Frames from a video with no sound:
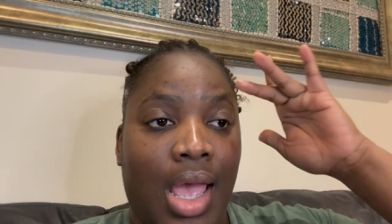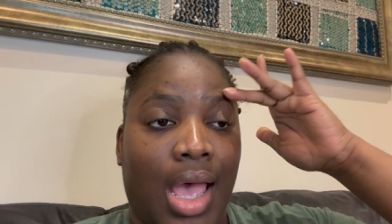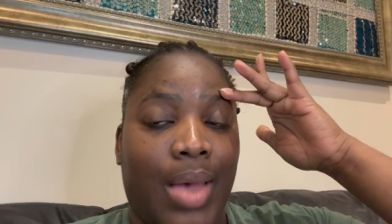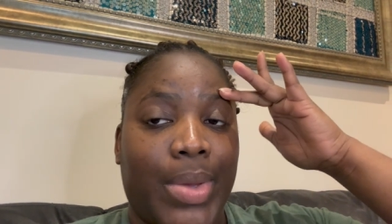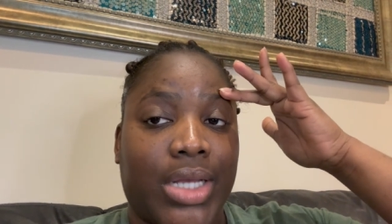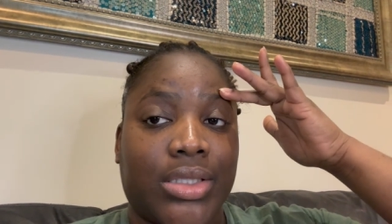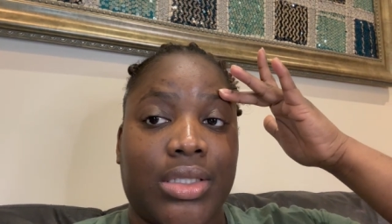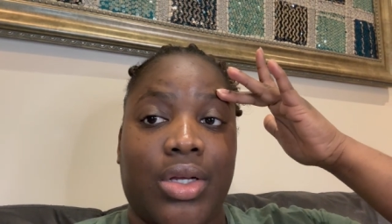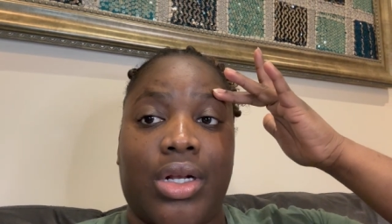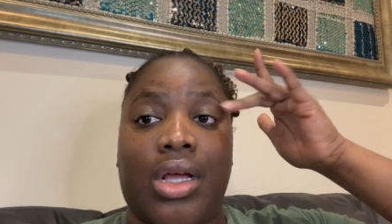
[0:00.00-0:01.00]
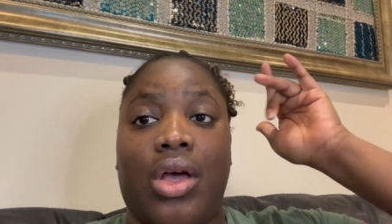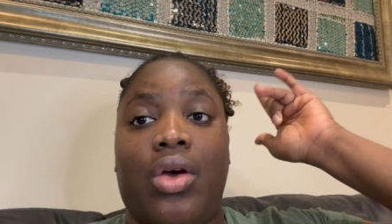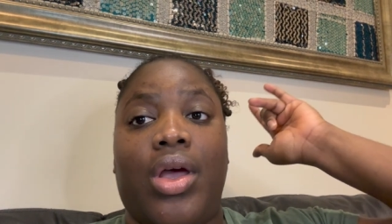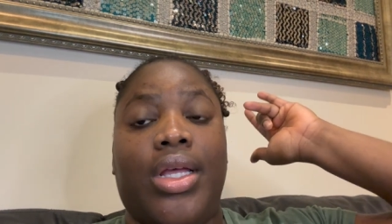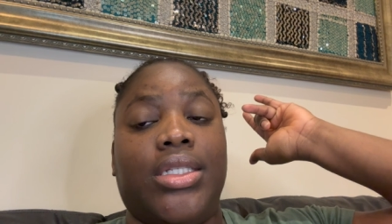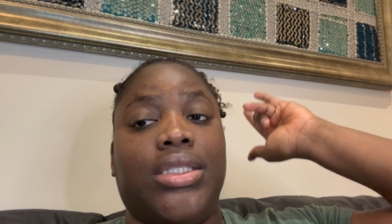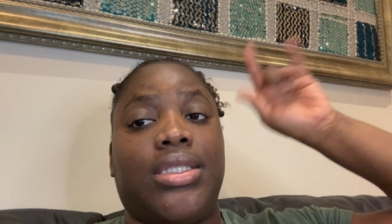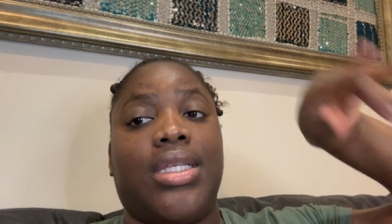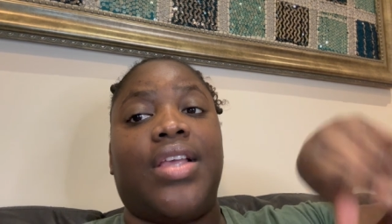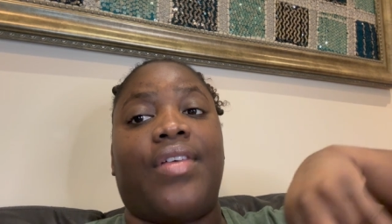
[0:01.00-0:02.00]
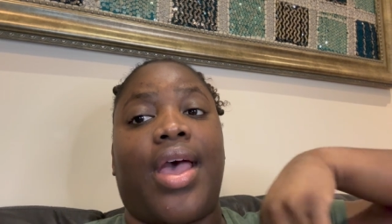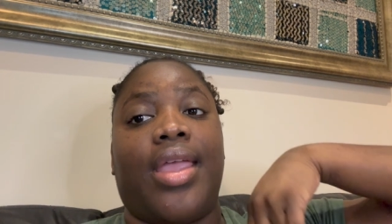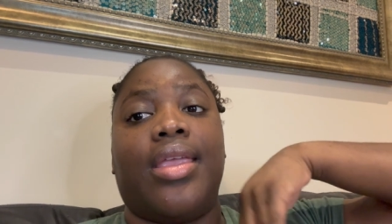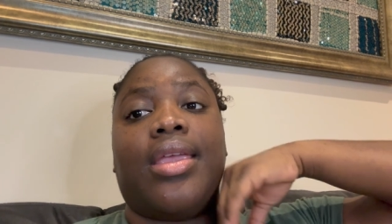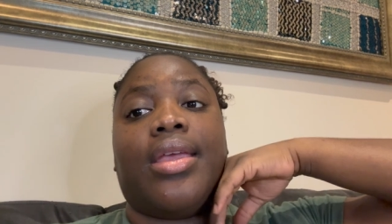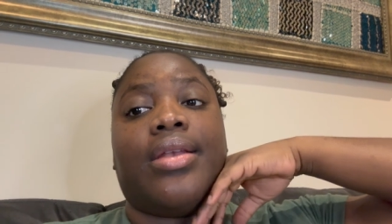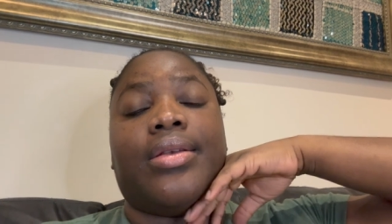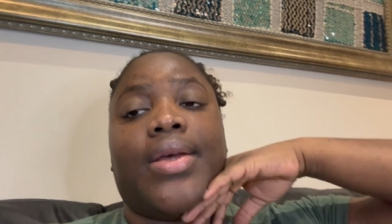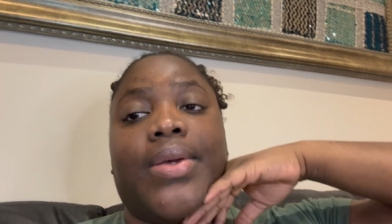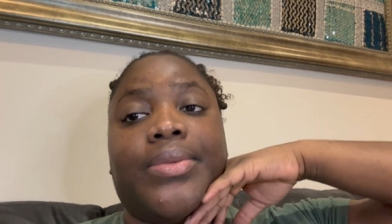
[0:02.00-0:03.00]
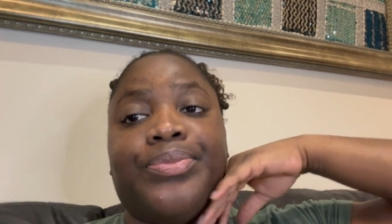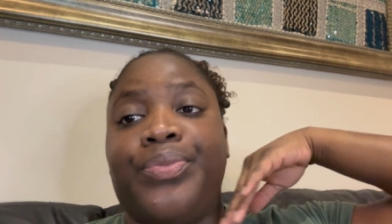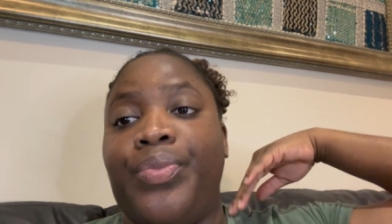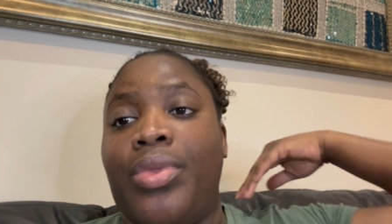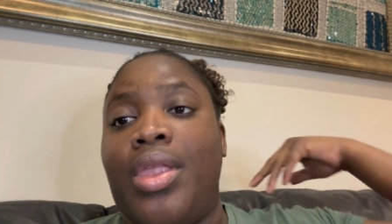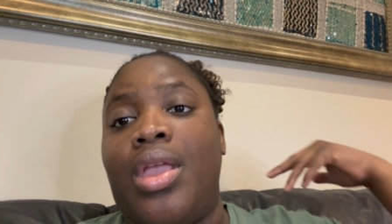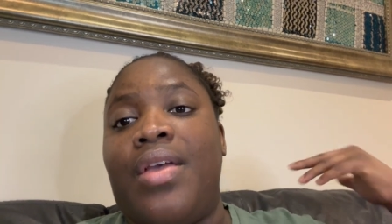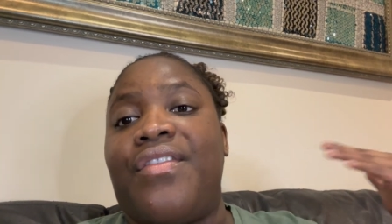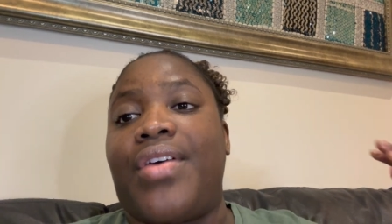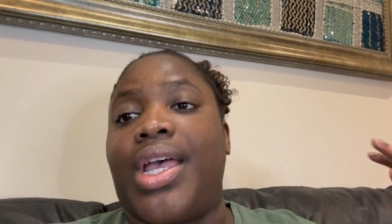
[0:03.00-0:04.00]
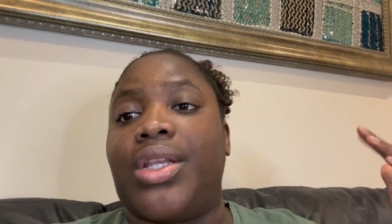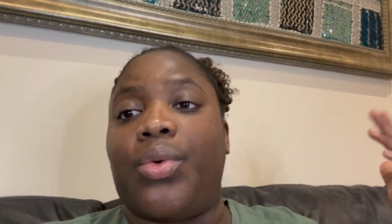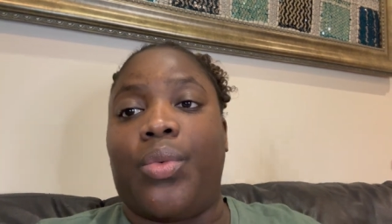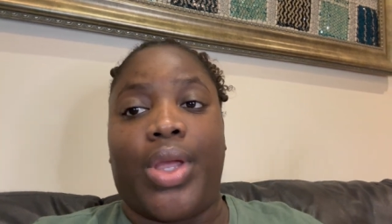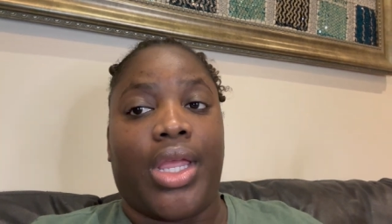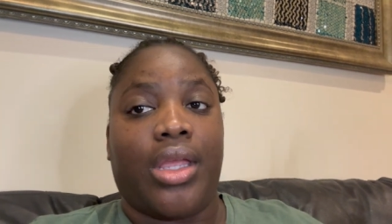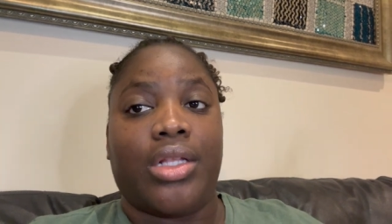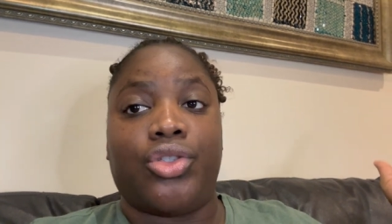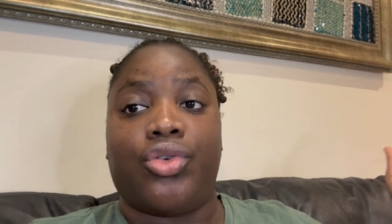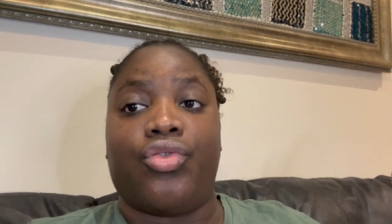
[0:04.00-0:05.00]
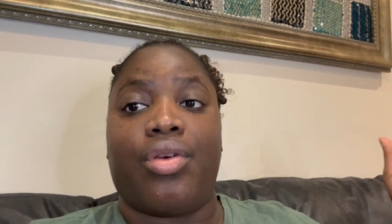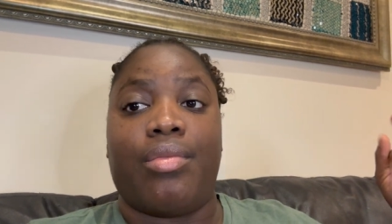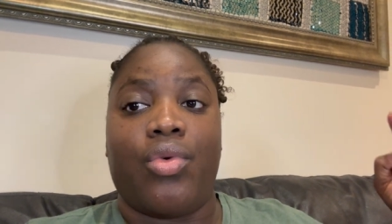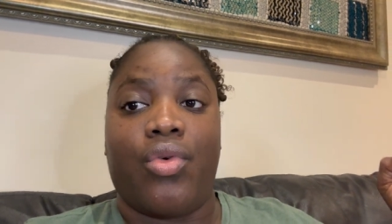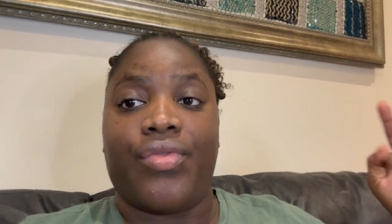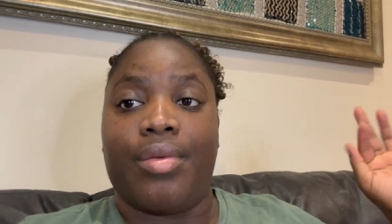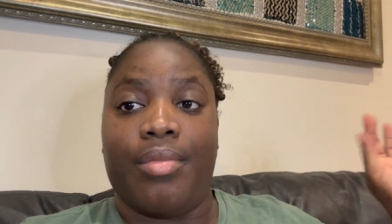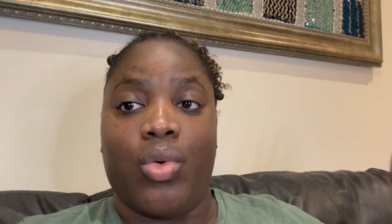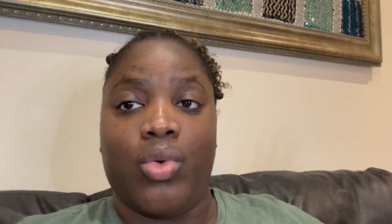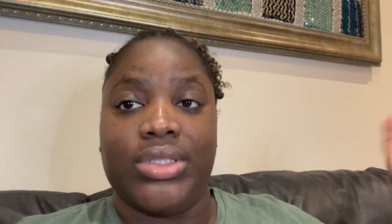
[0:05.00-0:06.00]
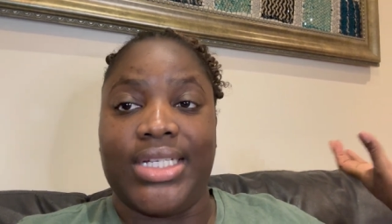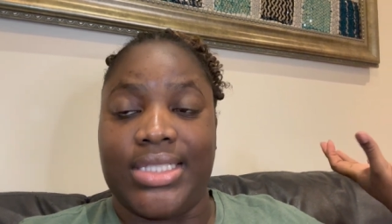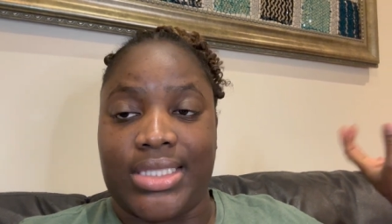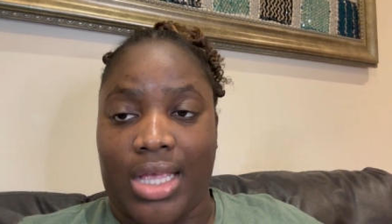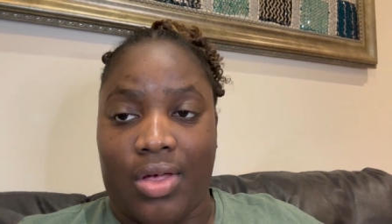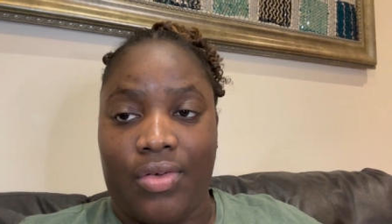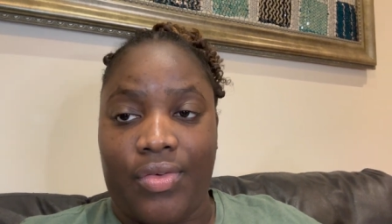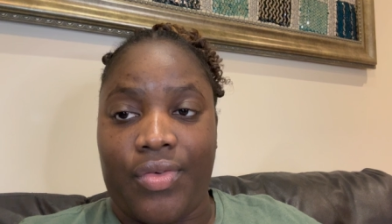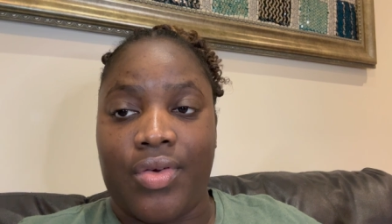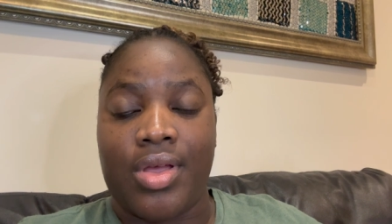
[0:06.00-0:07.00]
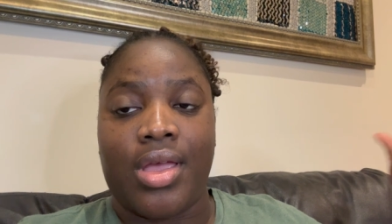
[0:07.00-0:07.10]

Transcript: I'm actually gonna go and see if I can um, find a way to remove the mold itself.